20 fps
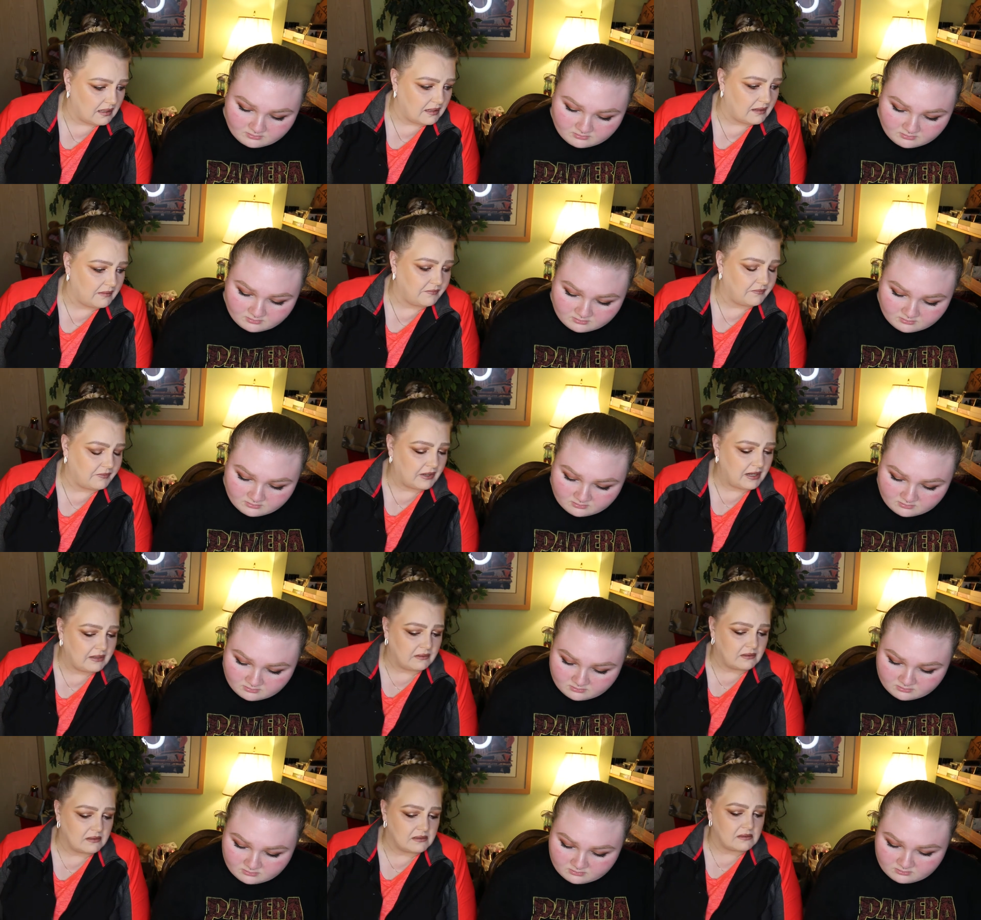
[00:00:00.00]
Speaker 1: uh,
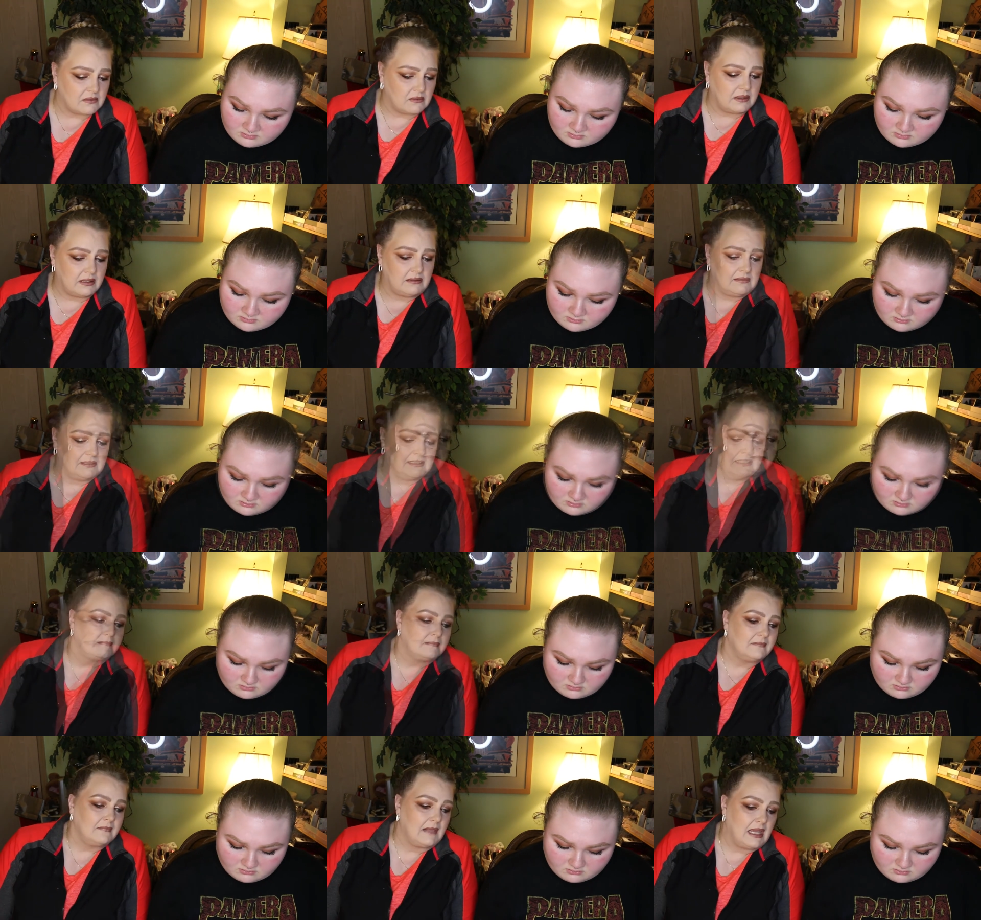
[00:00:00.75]
fragrance oil.
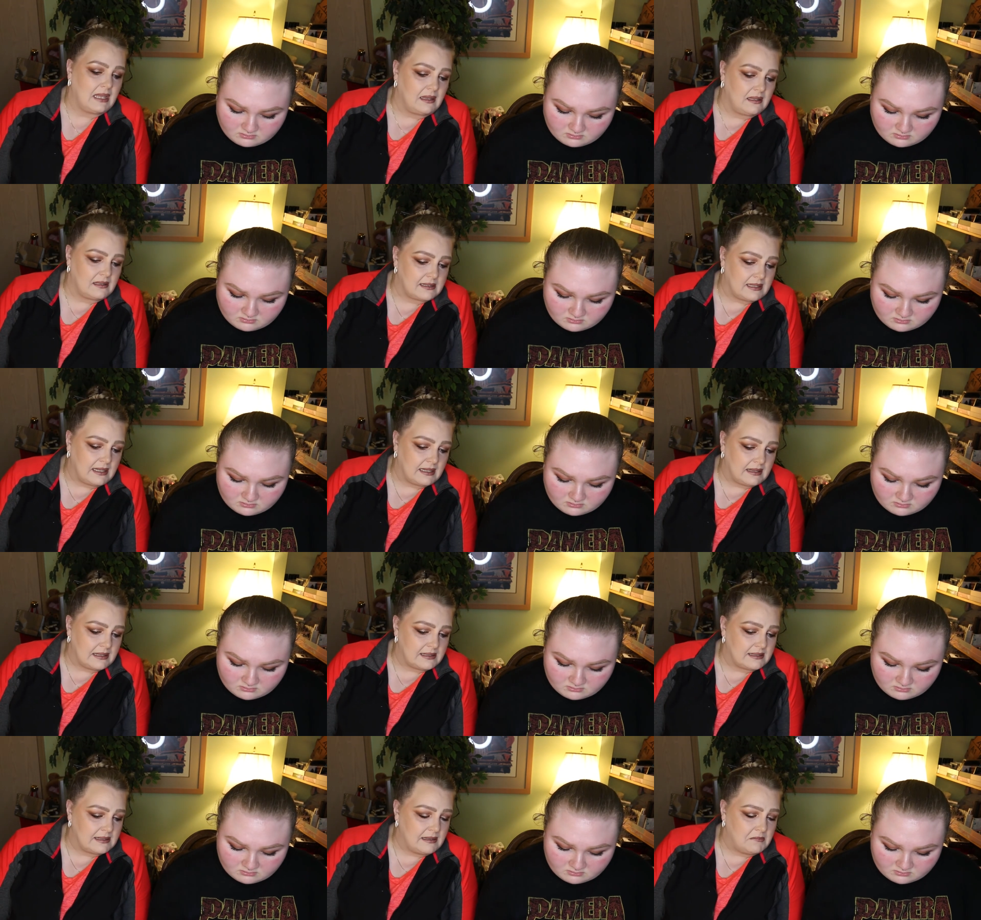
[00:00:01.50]
That looks like
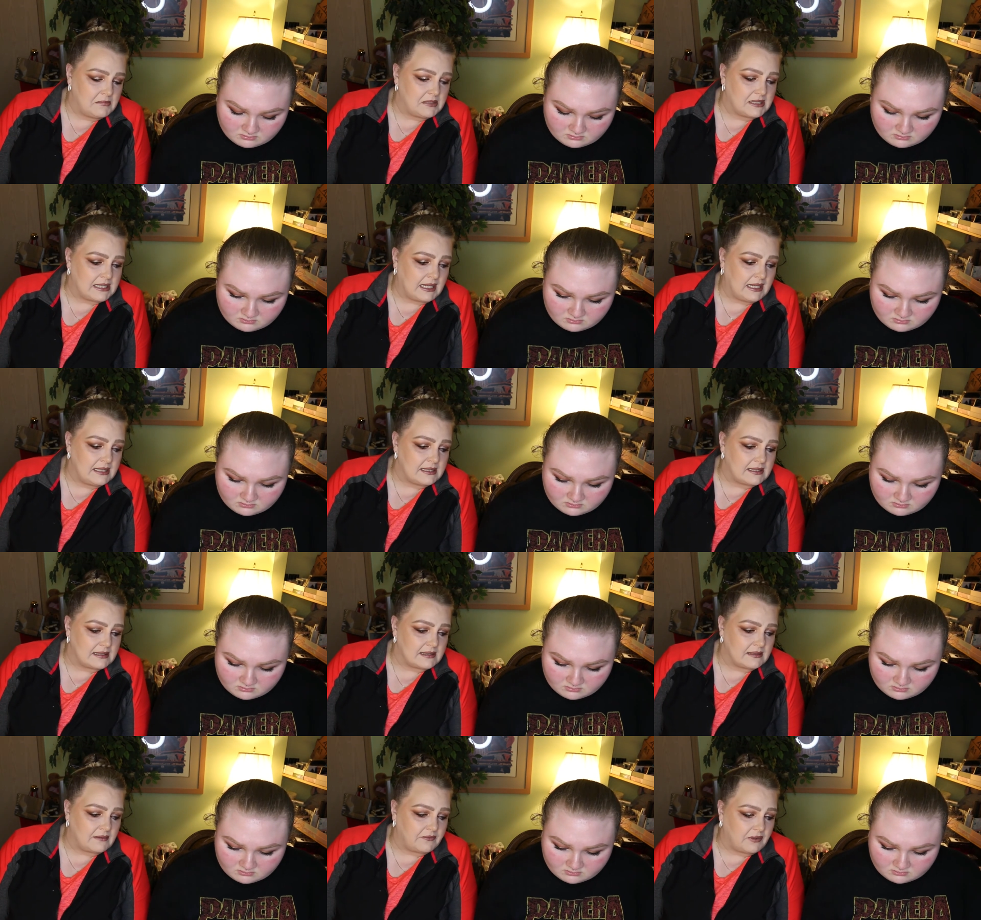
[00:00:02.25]
the same size
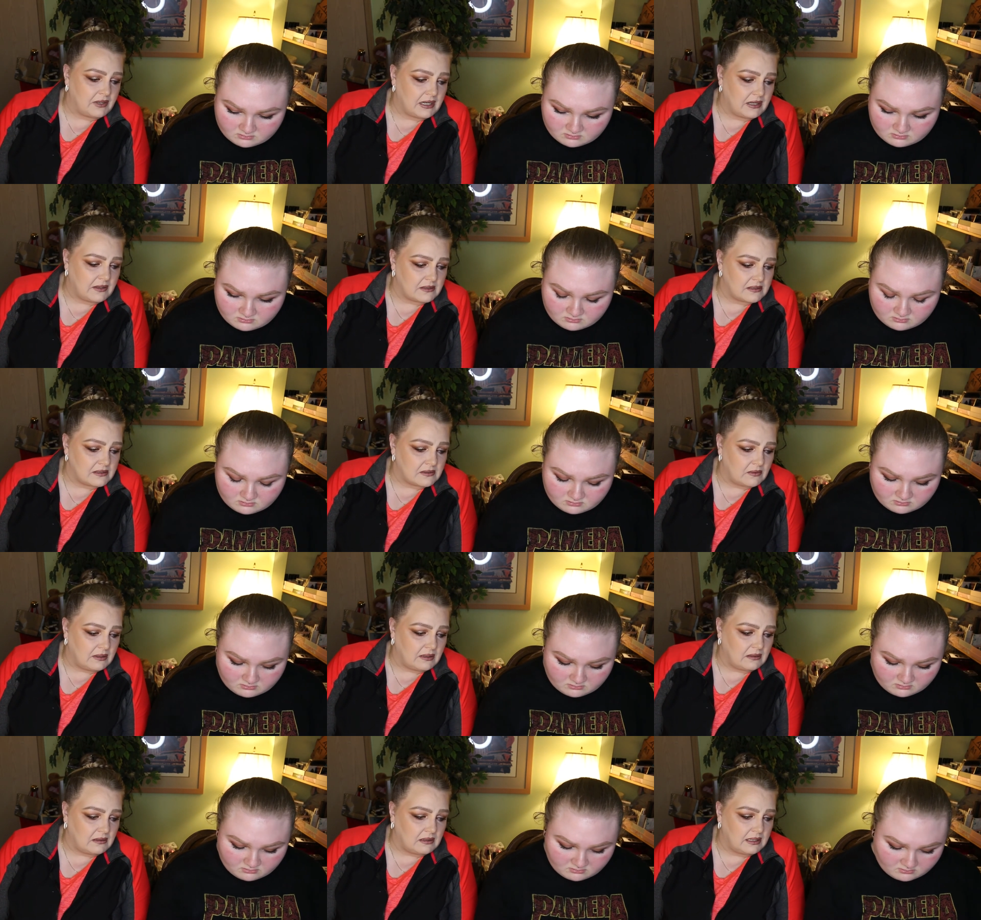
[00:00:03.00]
as the fragrance
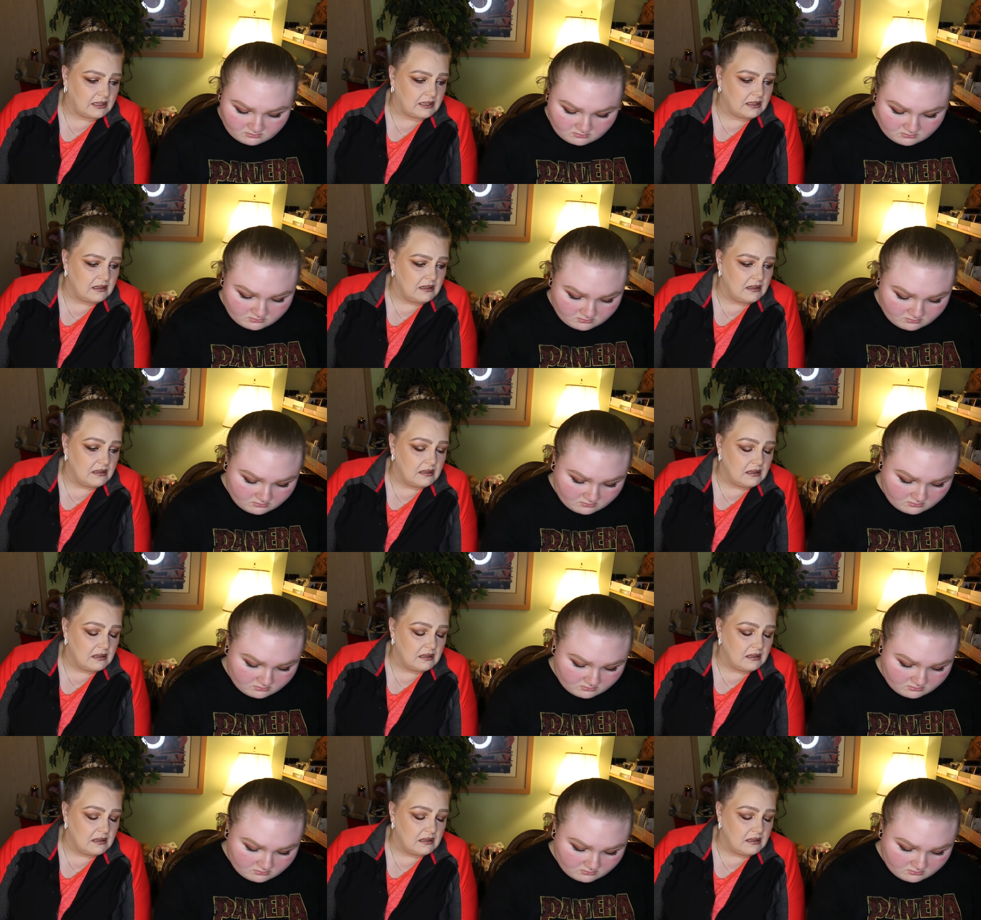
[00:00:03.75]
oil lid.